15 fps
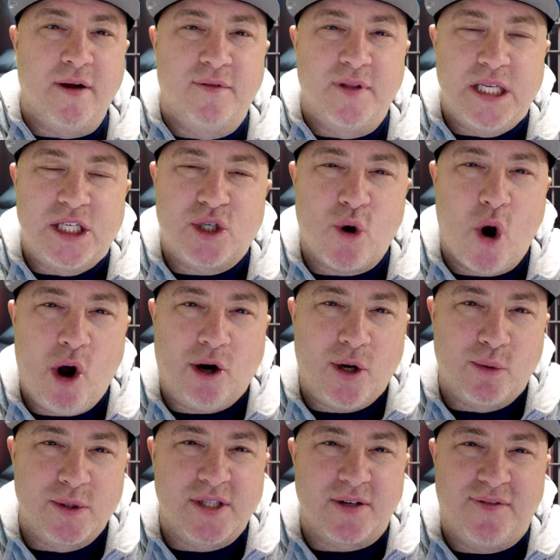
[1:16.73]
even the strong
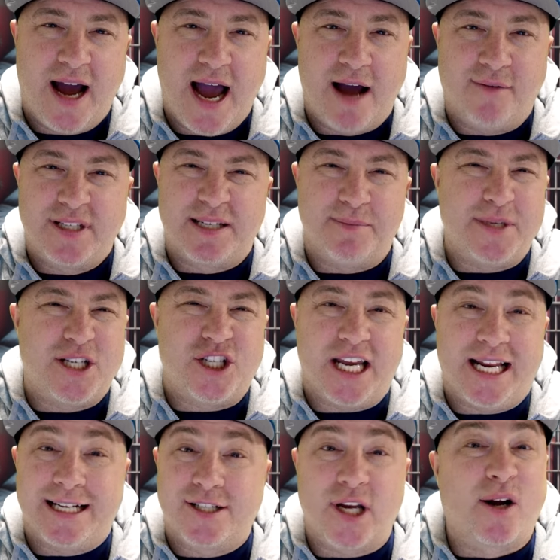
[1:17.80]
don't survive. It's a
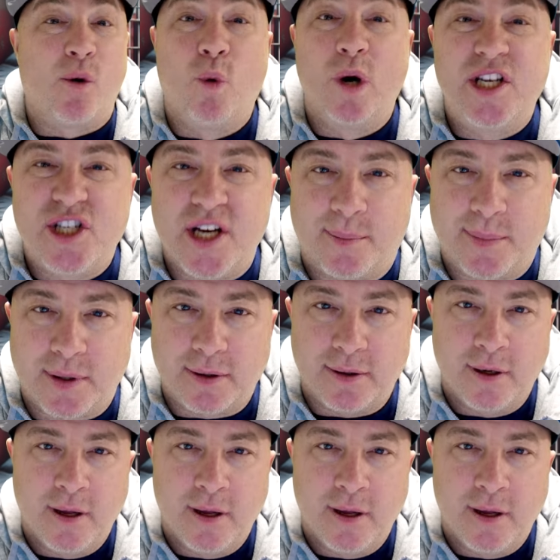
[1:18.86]
machine. It's like a wood chipper.